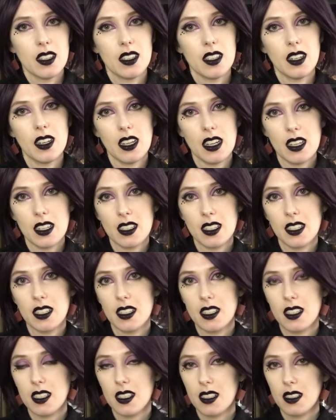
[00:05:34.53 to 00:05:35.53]
The
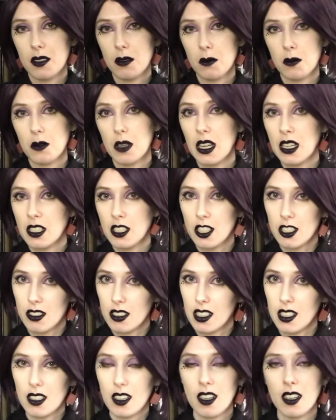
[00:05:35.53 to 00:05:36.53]
next
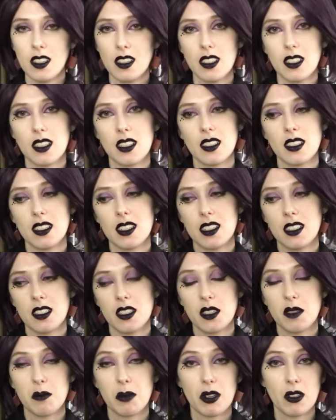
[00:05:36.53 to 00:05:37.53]
entry on the list is
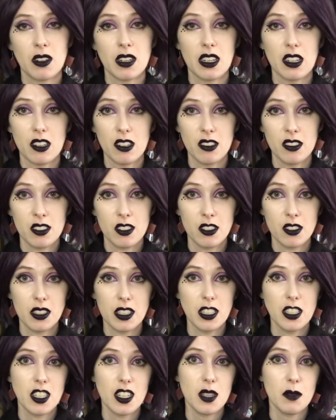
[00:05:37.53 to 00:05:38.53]
the Broken Earth
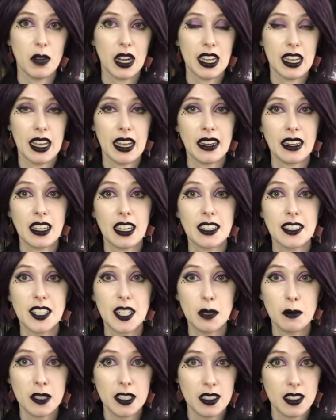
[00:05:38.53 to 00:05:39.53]
trilogy by N.K.
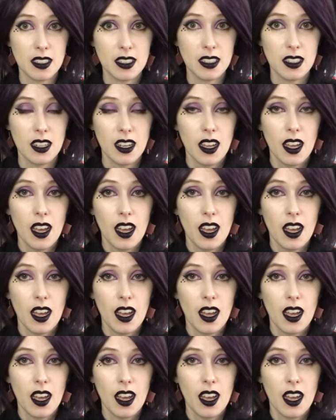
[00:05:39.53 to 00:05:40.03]
Jemisin,